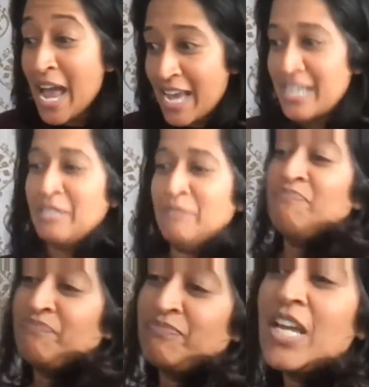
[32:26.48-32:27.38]
May
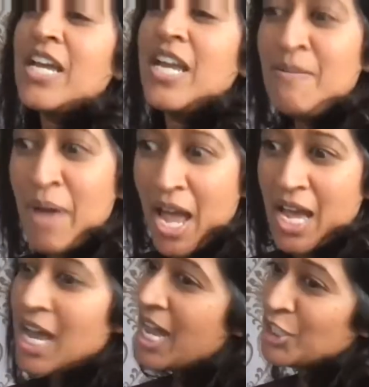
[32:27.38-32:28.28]
in
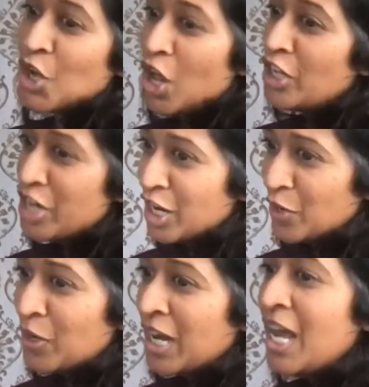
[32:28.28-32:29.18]
May as y'all
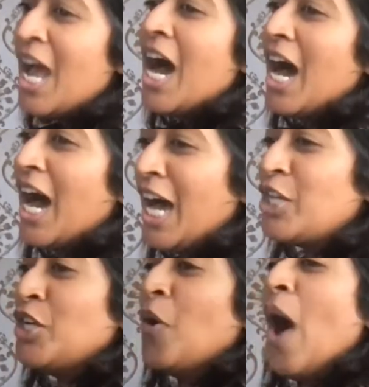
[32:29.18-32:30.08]
know uh,
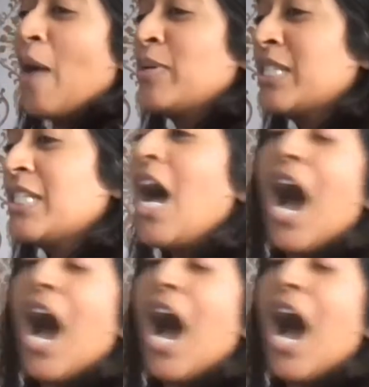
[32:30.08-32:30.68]
you know, I was